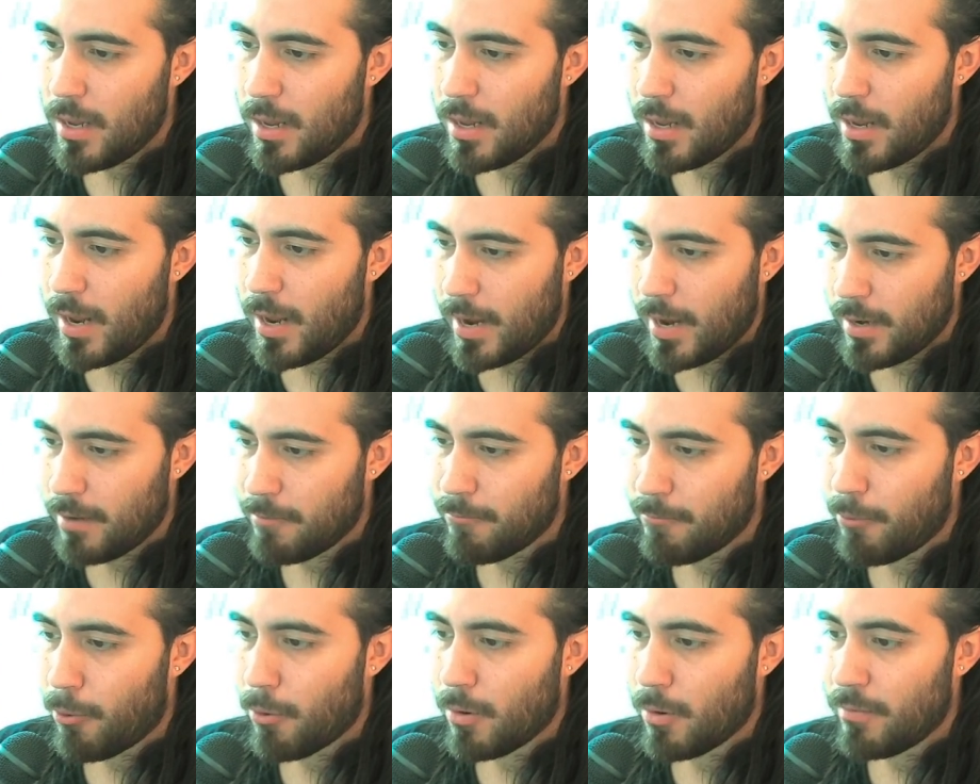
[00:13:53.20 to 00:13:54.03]
and
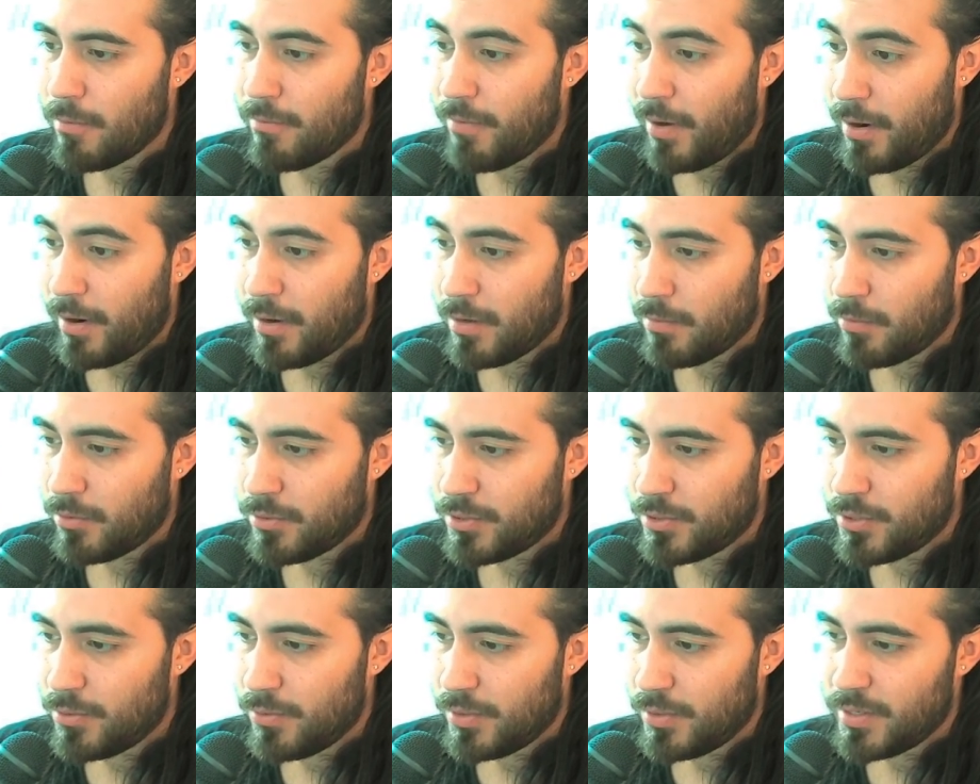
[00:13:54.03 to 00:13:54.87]
important
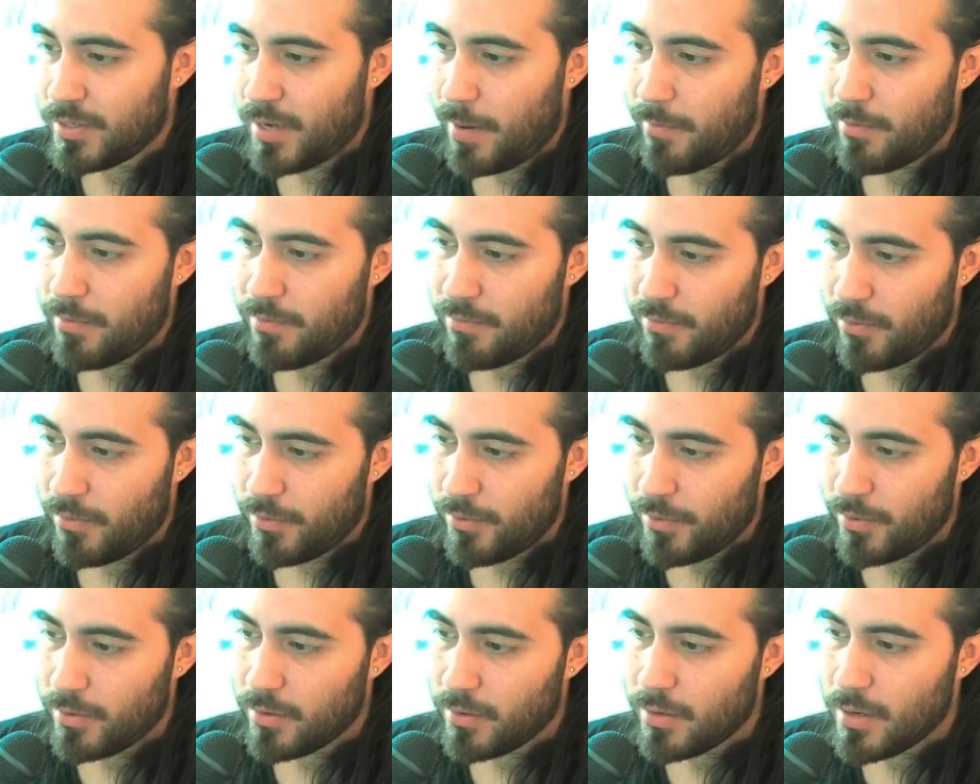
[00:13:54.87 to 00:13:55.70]
variables to examine
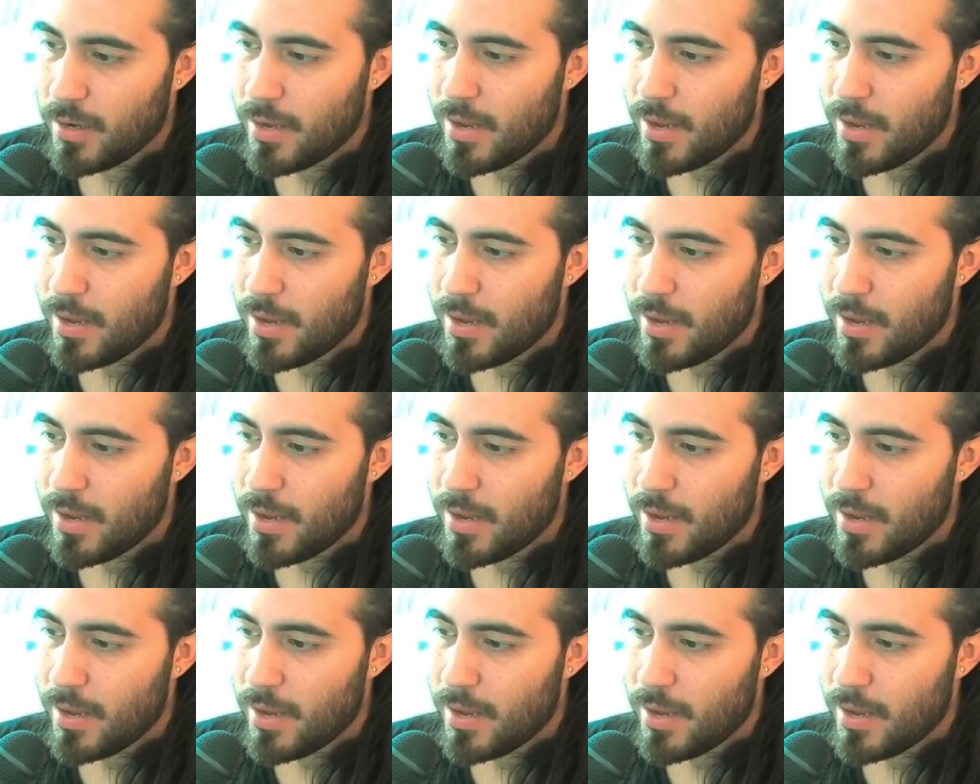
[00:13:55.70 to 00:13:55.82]
further.